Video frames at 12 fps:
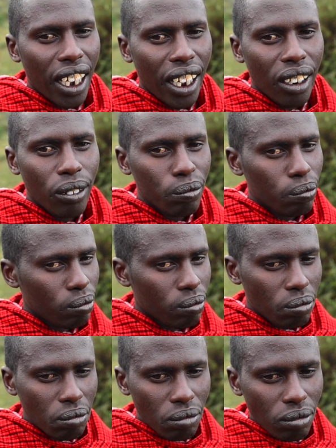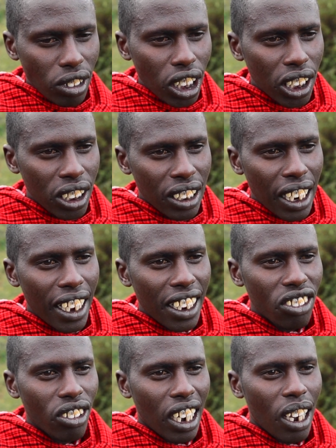land, it's like
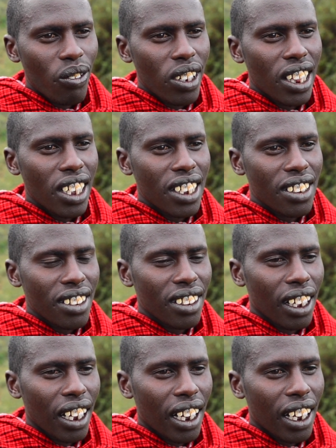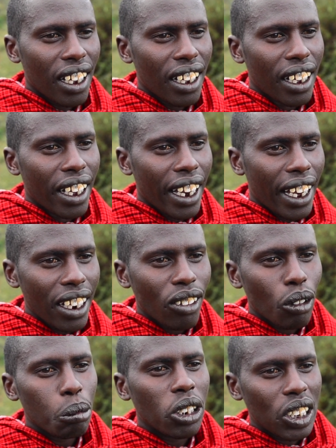each and everything is a
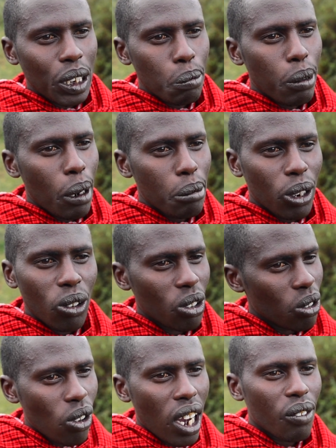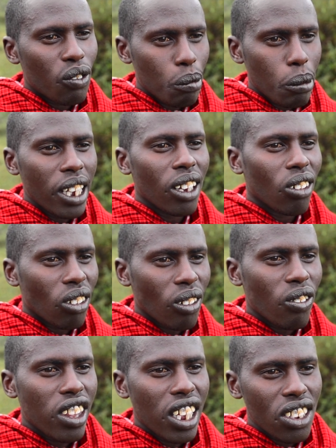little bit cheaper because you don't have to buy a lot
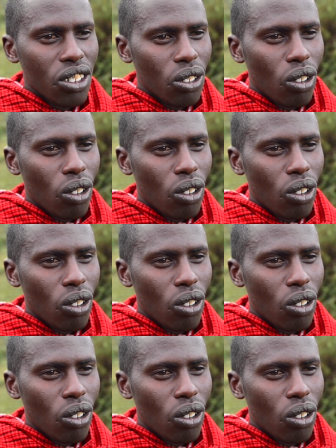of things.